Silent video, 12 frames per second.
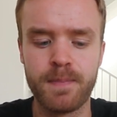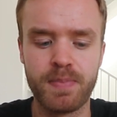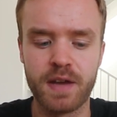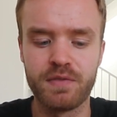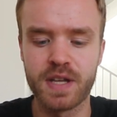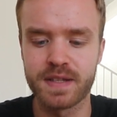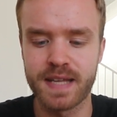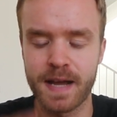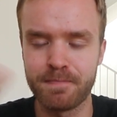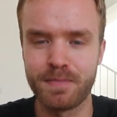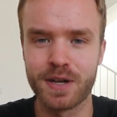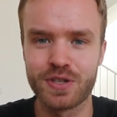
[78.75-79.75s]
without
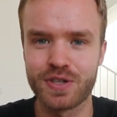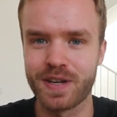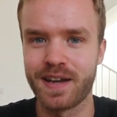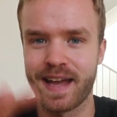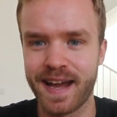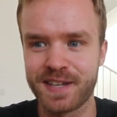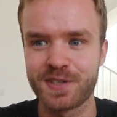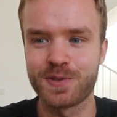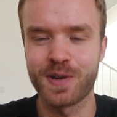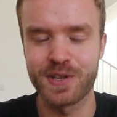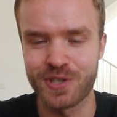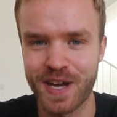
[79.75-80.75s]
that much
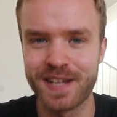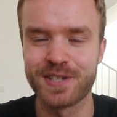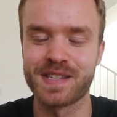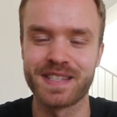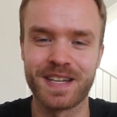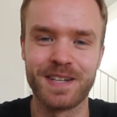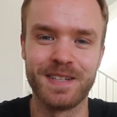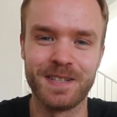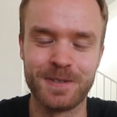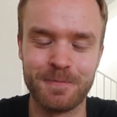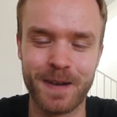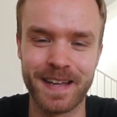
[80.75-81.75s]
extra changes that you need
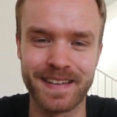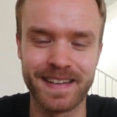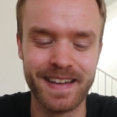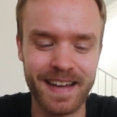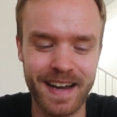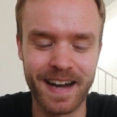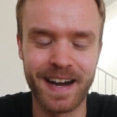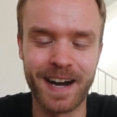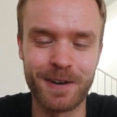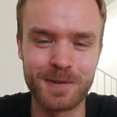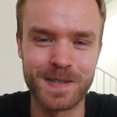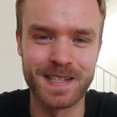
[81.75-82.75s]
to make, I
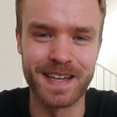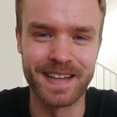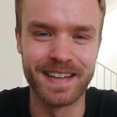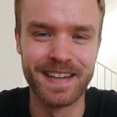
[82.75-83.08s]
would say.